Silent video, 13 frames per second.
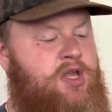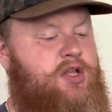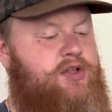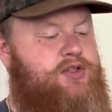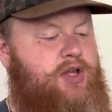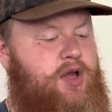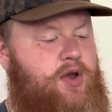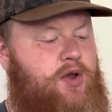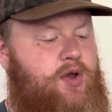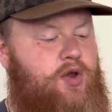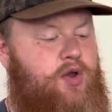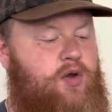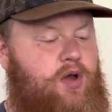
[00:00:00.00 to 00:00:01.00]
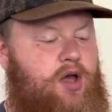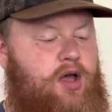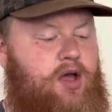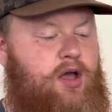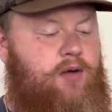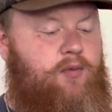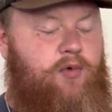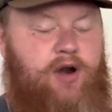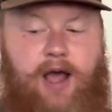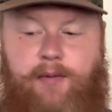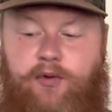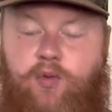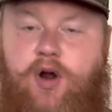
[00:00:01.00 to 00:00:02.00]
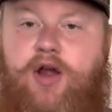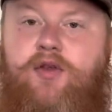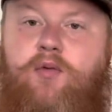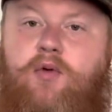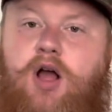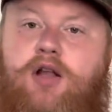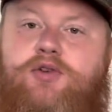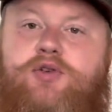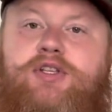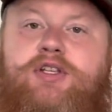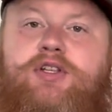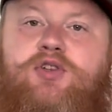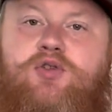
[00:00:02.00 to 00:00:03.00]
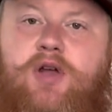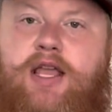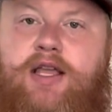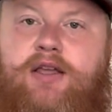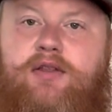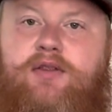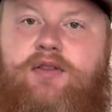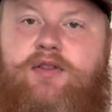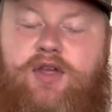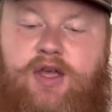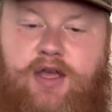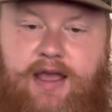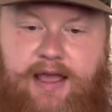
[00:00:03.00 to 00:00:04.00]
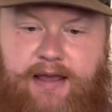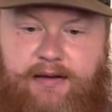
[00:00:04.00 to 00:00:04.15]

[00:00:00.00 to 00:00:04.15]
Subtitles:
So when I would wear the Rogers and the Drake, the